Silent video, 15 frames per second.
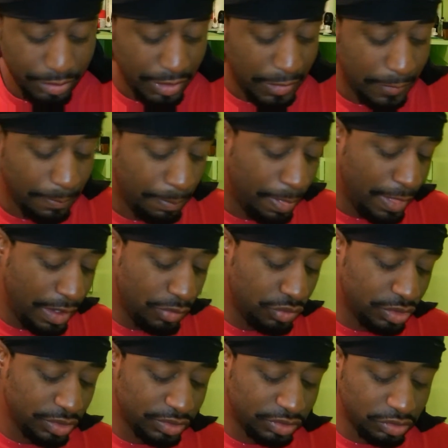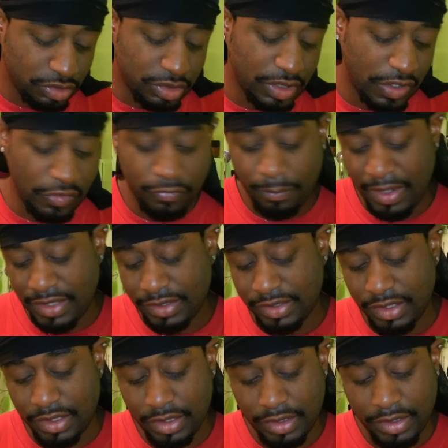but I want to start off by
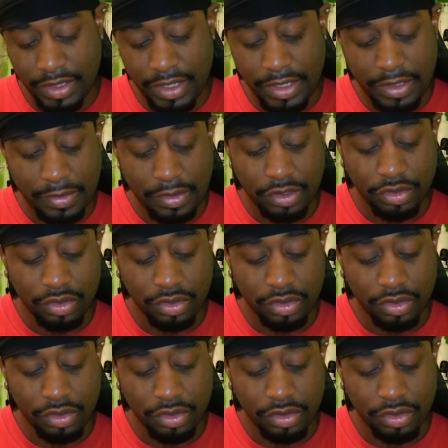saying that